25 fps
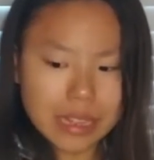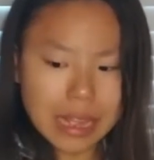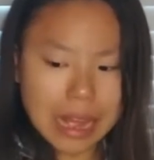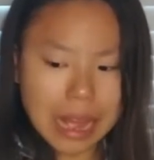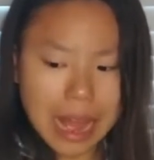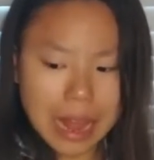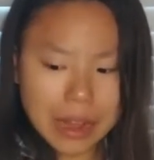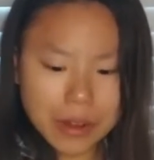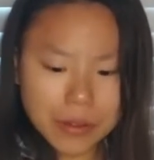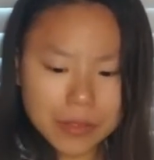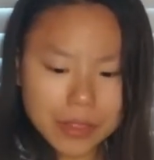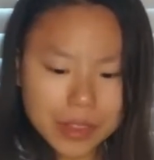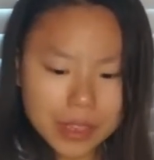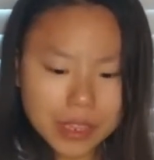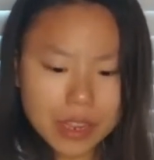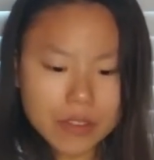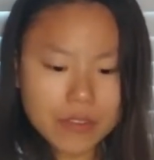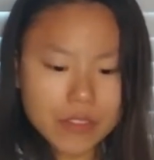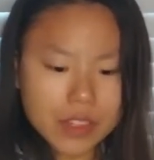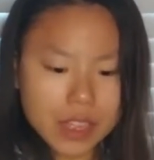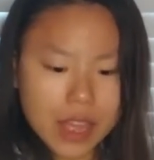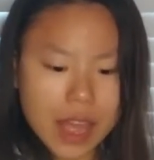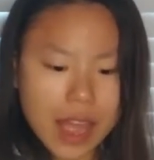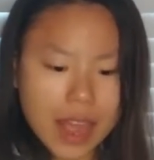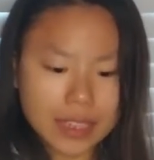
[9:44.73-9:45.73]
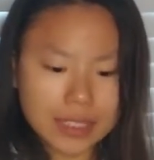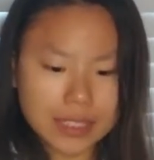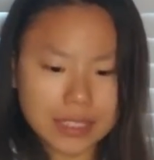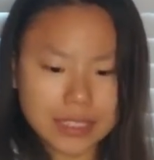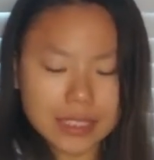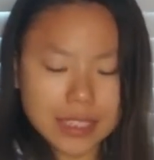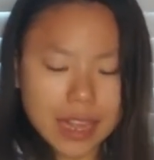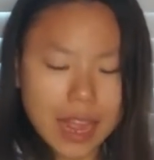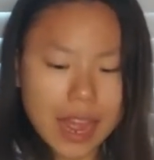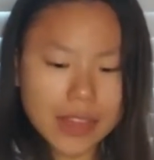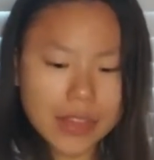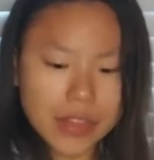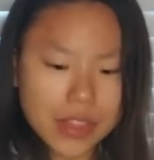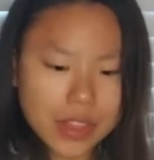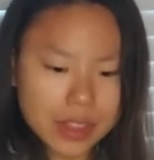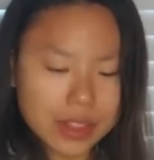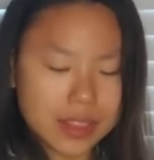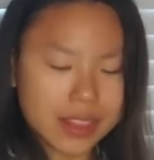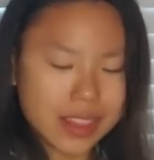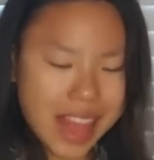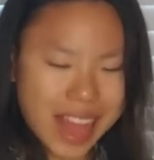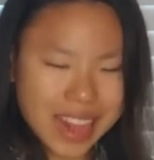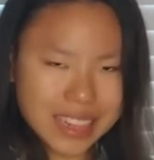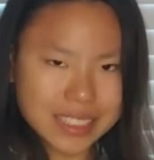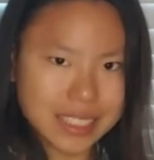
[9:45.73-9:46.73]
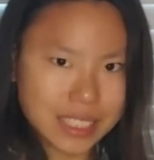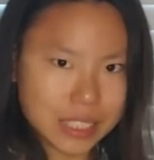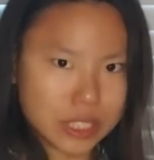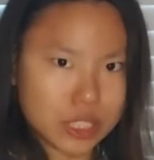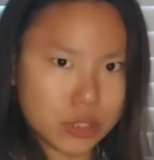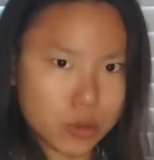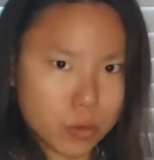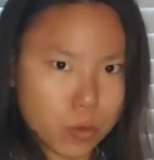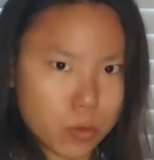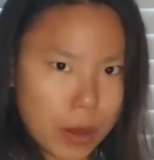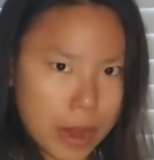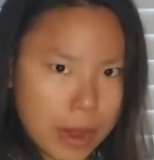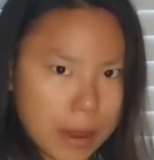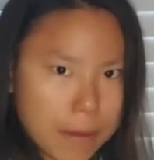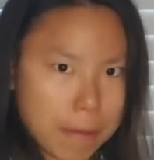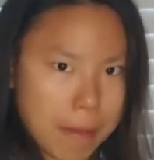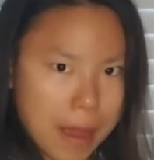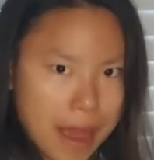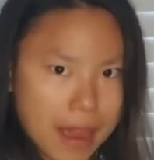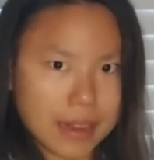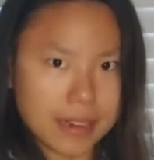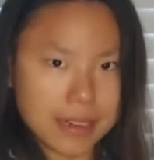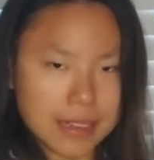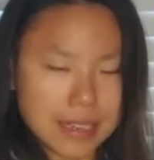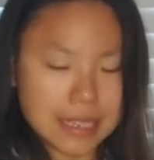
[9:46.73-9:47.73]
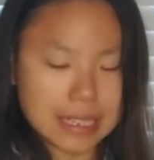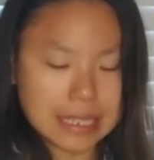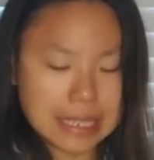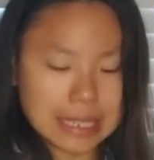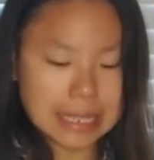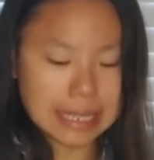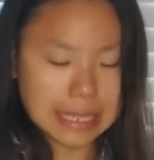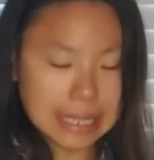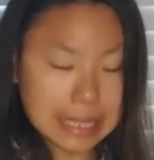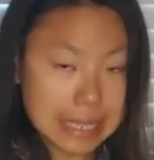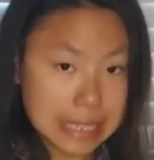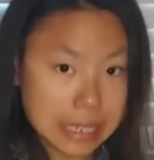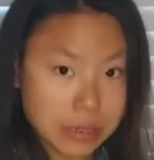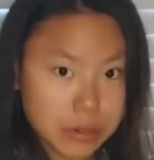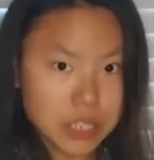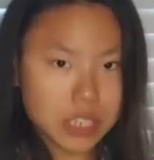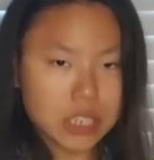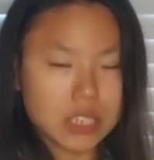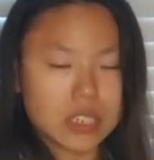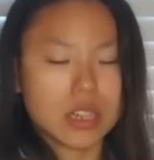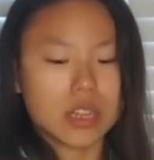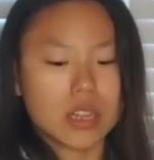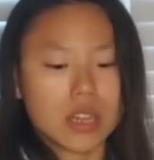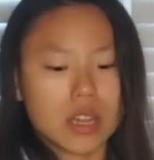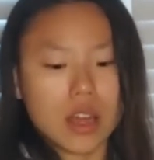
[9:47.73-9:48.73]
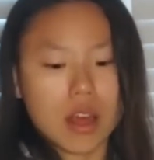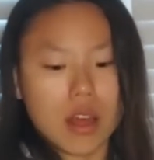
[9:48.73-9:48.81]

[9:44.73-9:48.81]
I don't think of it as, I think that says it way better and clearer,